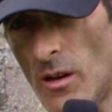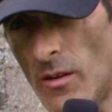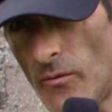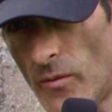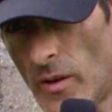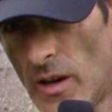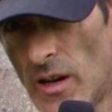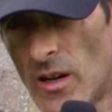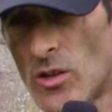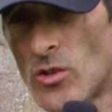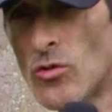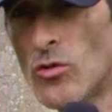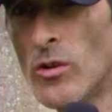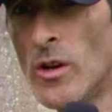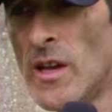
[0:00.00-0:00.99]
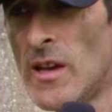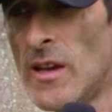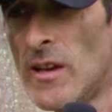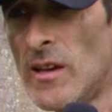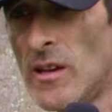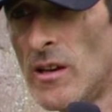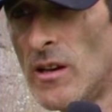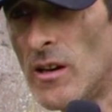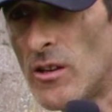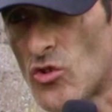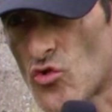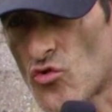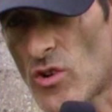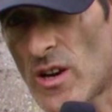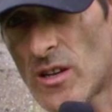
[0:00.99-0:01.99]
effect or
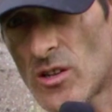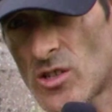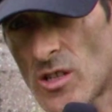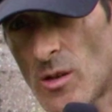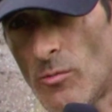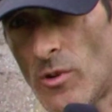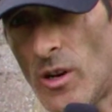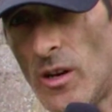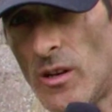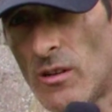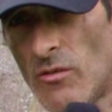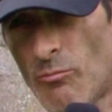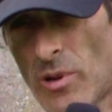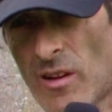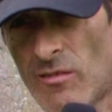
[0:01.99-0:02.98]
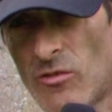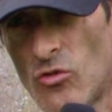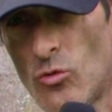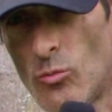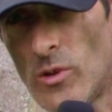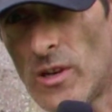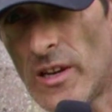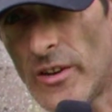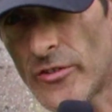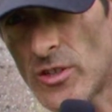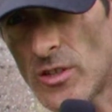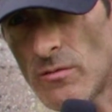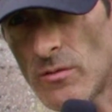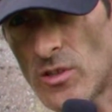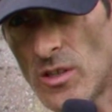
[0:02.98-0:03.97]
attract some kind of paranormal
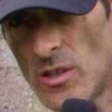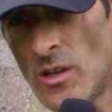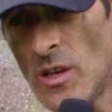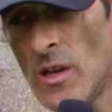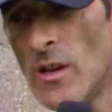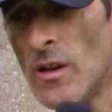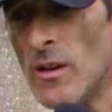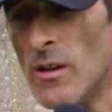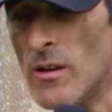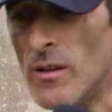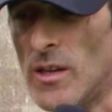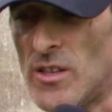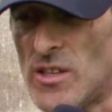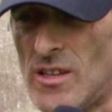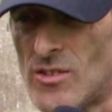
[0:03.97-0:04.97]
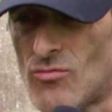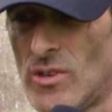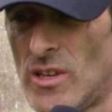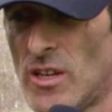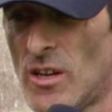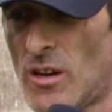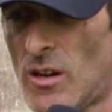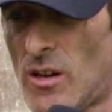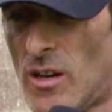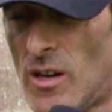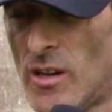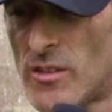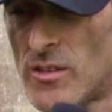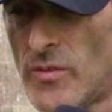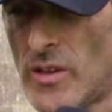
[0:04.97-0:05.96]
activity. It's really
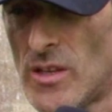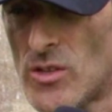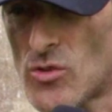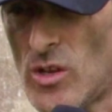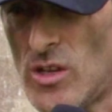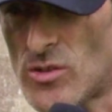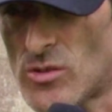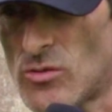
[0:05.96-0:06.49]
hard, and I think it's